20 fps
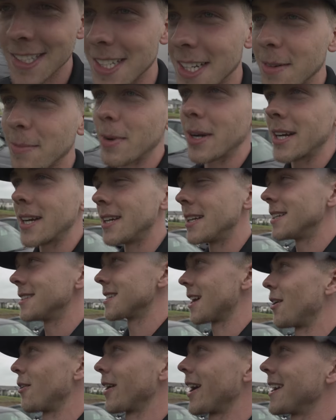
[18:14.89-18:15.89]
see him
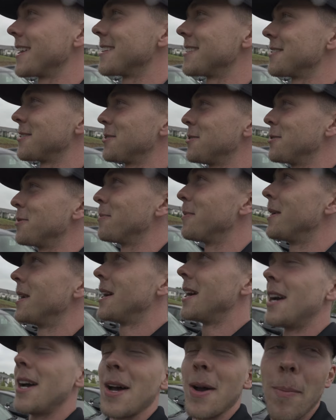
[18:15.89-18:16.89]
because I don't got a zoom,
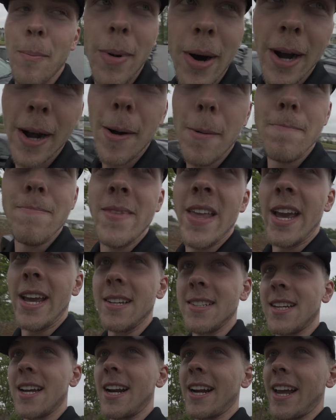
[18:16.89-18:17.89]
but
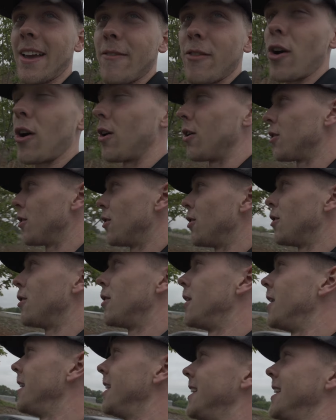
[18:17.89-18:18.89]
he's gonna give y'all a
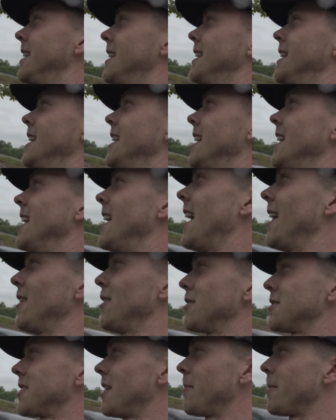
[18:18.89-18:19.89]
little a
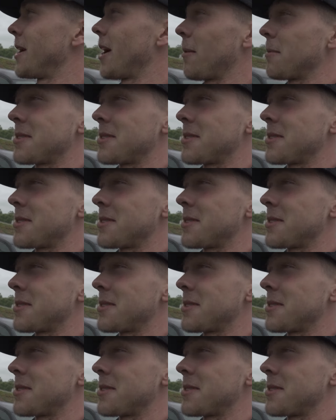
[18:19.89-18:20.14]
little something here.